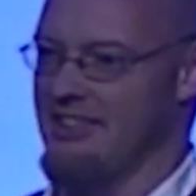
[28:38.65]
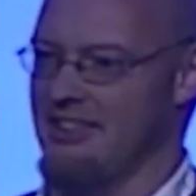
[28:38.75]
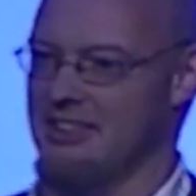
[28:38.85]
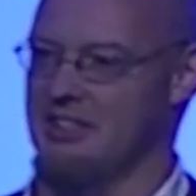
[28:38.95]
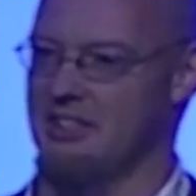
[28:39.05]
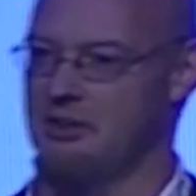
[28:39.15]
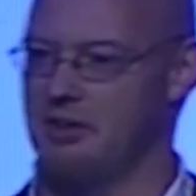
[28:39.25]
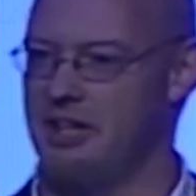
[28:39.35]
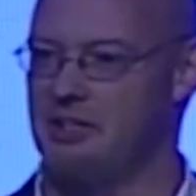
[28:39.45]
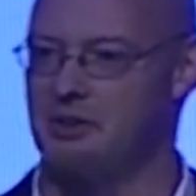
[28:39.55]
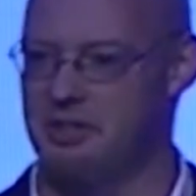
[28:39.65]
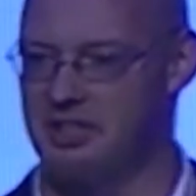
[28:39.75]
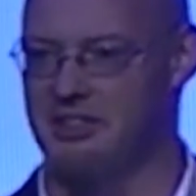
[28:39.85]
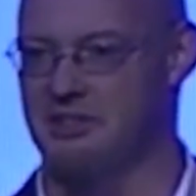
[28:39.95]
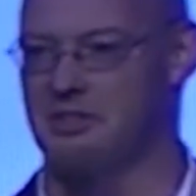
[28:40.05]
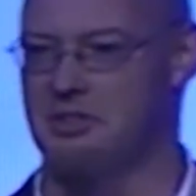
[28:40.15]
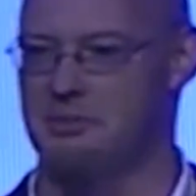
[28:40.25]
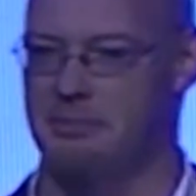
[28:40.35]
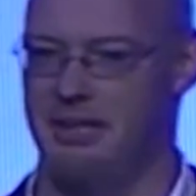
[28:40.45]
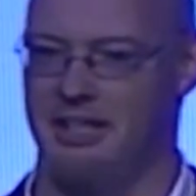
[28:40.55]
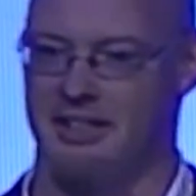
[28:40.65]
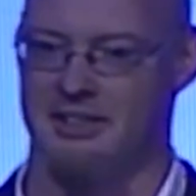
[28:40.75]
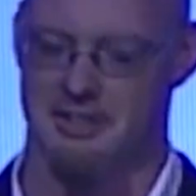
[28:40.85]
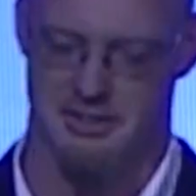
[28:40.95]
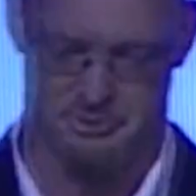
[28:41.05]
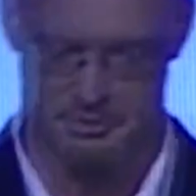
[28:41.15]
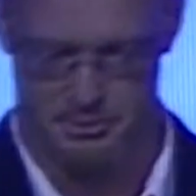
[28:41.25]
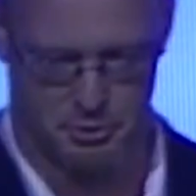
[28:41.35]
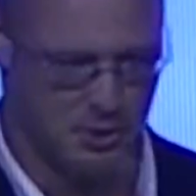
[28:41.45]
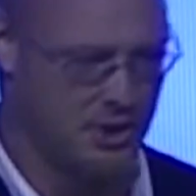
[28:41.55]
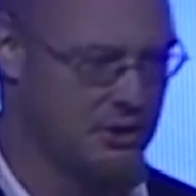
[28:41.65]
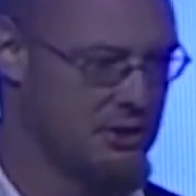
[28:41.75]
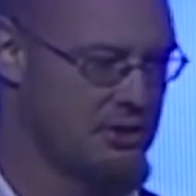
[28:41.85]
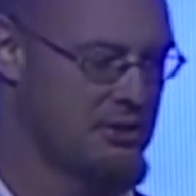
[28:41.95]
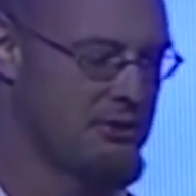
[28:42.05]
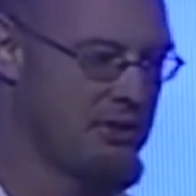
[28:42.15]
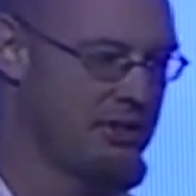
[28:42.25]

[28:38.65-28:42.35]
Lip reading: It's the carotenoid that turns them pink. It's from the water and so forth.